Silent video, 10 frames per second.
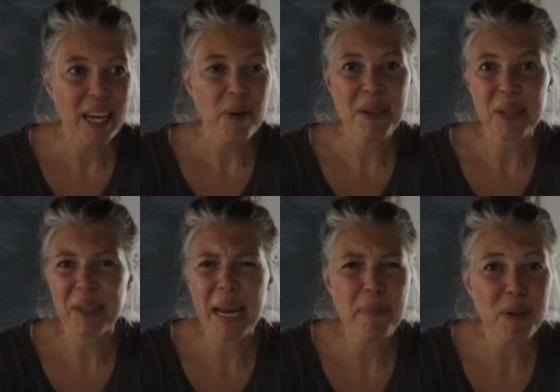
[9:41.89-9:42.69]
We
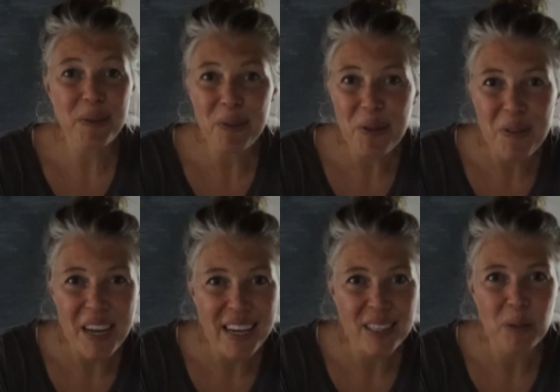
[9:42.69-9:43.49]
create beautiful
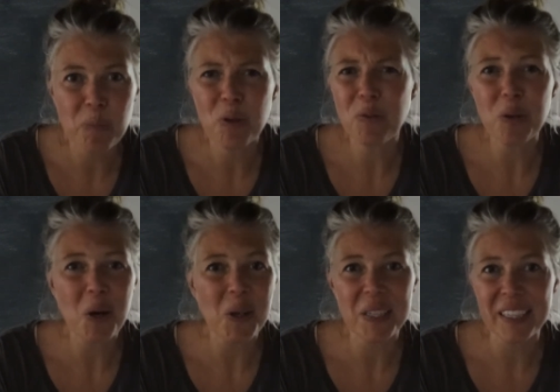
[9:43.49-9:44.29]
things, beautiful
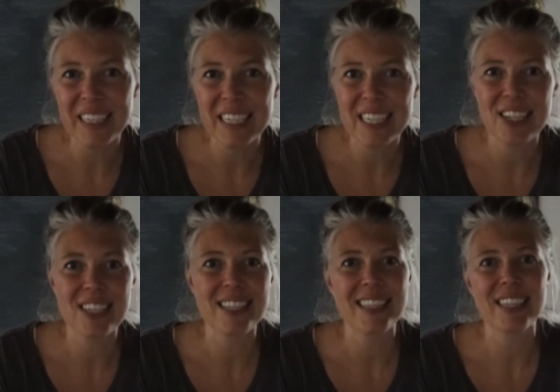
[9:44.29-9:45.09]
culinary
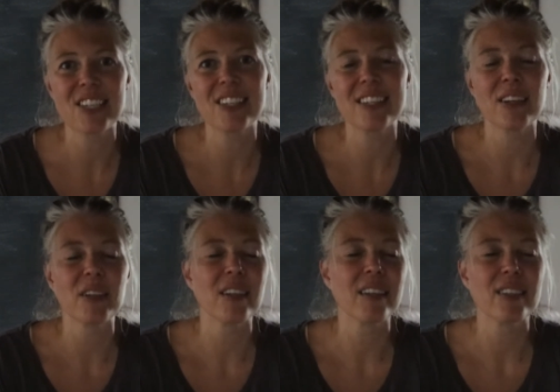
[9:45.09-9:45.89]
dishes that just are,
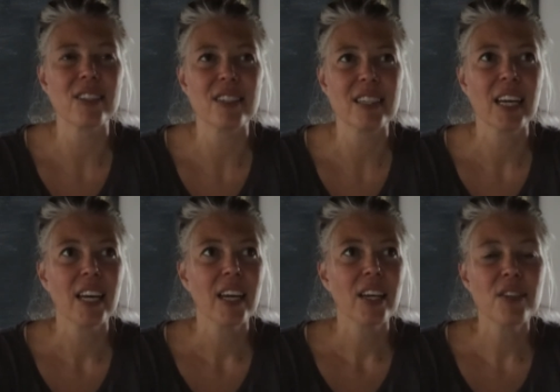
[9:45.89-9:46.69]
are just
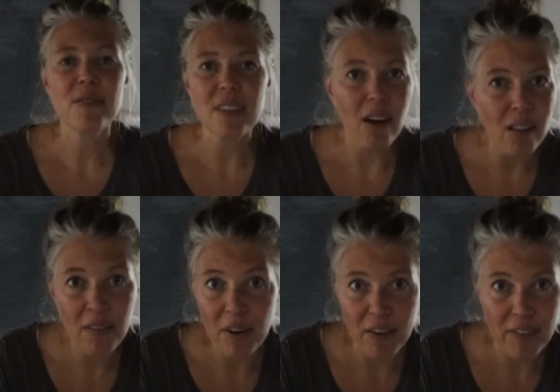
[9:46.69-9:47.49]
use all
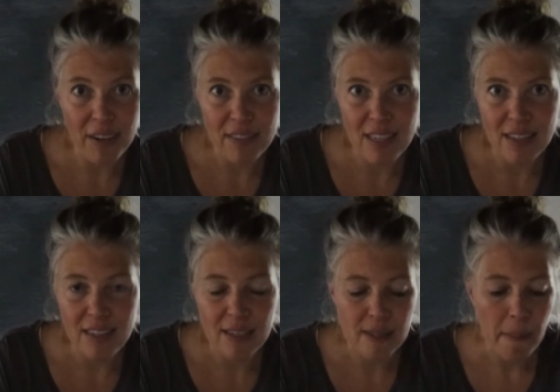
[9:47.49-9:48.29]
of our five
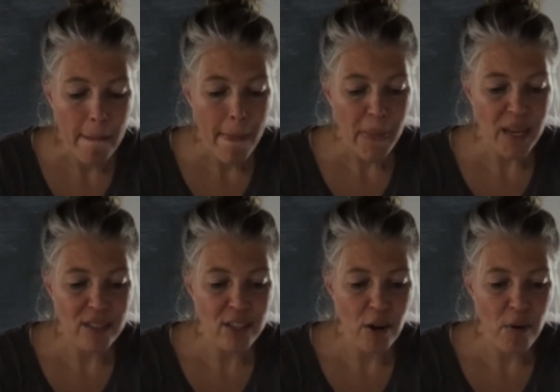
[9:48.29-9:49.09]
senses. And
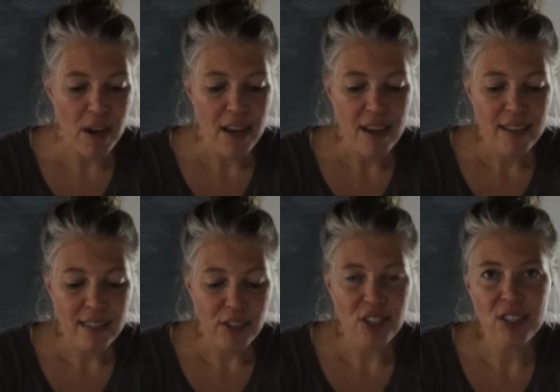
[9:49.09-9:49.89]
so
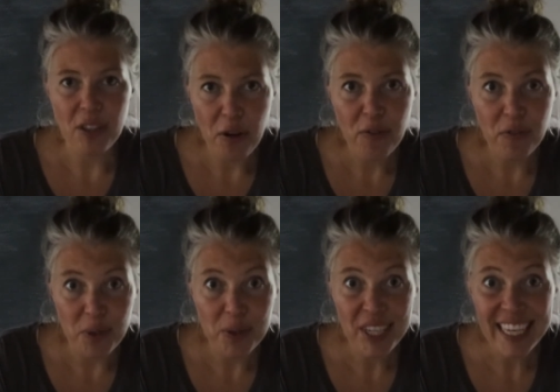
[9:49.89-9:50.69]
such slow
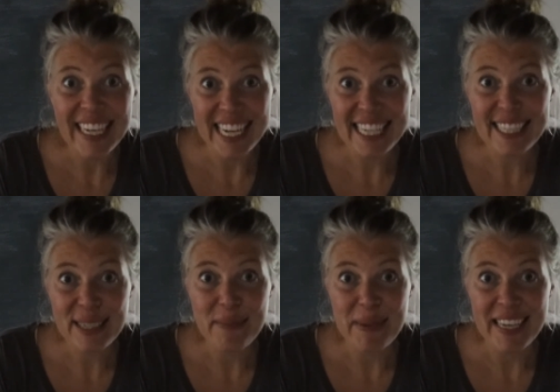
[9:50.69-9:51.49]
food needs
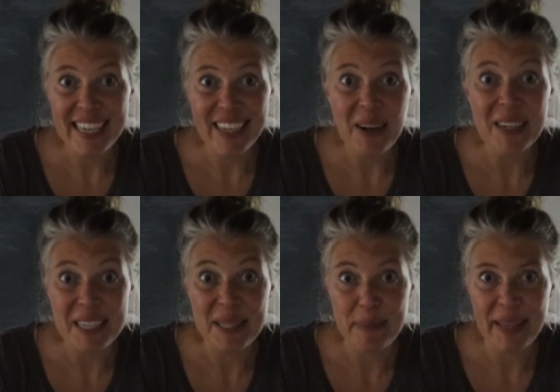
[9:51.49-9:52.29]
to be on
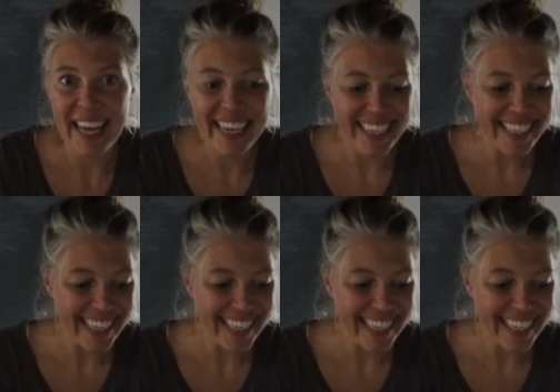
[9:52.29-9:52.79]
display.